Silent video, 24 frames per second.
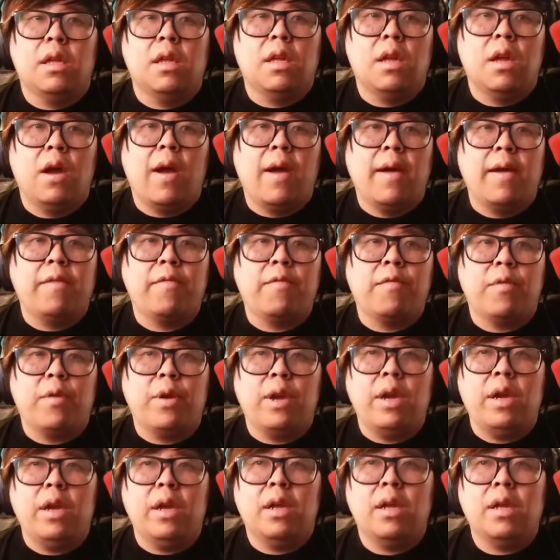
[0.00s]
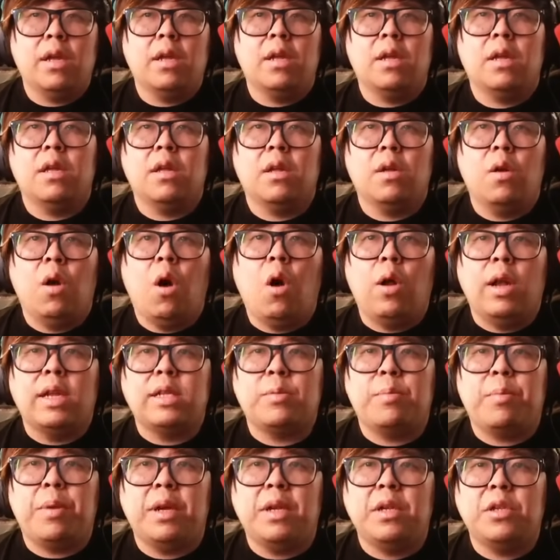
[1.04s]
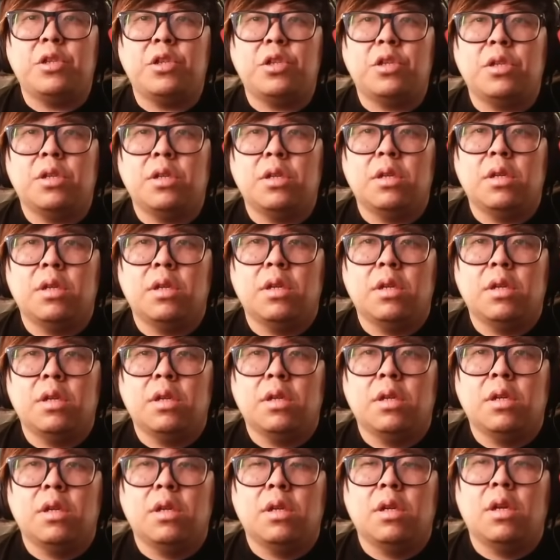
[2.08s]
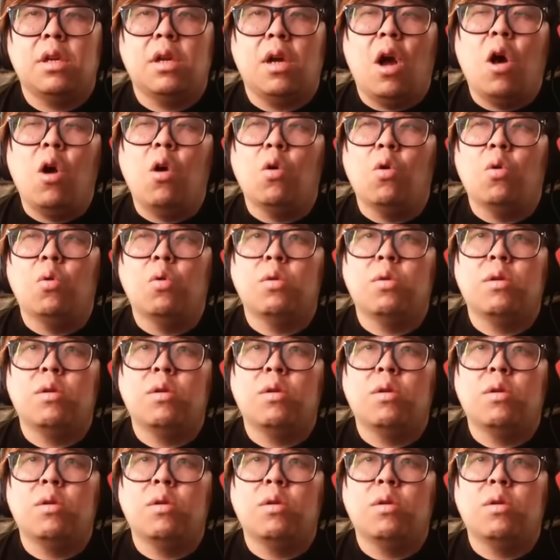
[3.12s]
Uh, he free. Oh, that's punish. Oh,